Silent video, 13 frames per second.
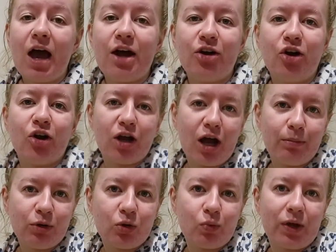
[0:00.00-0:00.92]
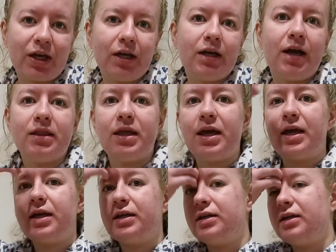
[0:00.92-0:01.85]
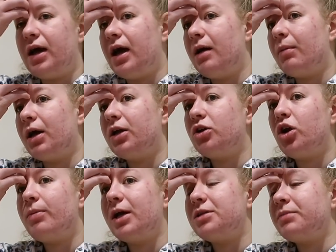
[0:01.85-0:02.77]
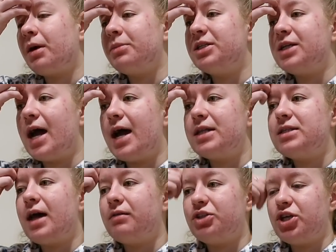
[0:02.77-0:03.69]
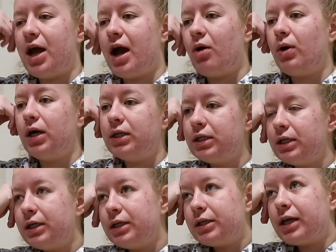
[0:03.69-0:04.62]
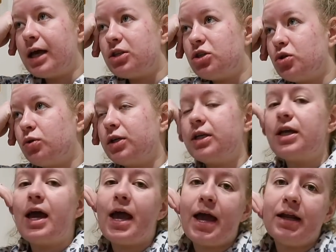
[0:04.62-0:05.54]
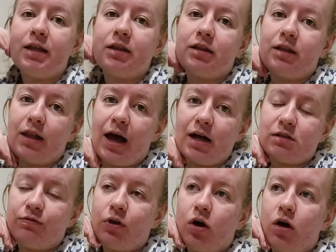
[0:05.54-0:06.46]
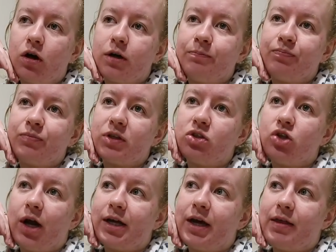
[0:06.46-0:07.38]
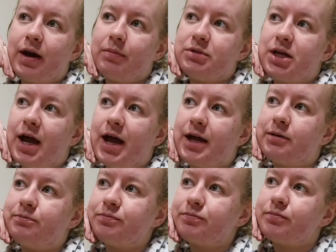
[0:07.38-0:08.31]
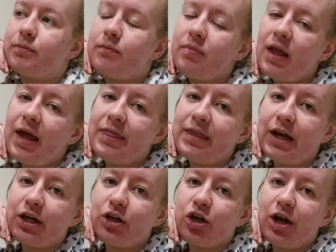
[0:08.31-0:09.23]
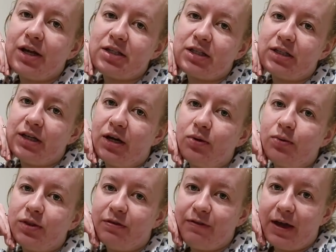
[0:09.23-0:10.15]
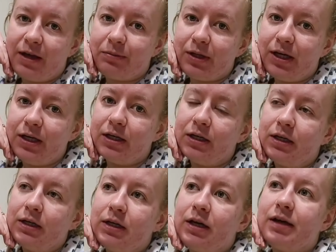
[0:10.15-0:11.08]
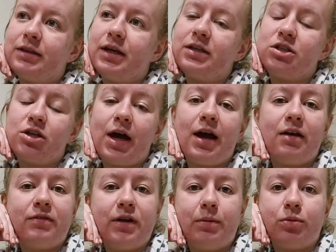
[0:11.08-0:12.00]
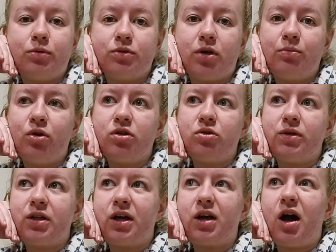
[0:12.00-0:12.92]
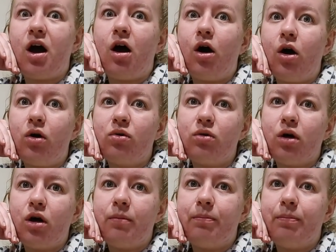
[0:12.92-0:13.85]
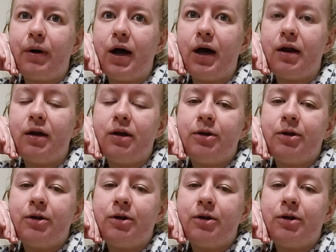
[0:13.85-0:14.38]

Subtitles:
I don't know. I'm going to wing it. And then I'm going to go back to mum and dad's, have a shower, get sorted, edit the last vlog, try and get that up today. And then I'm going to go down to Glenelg with the family. And then tonight I have netball. So I'm not doing like a whole lot, but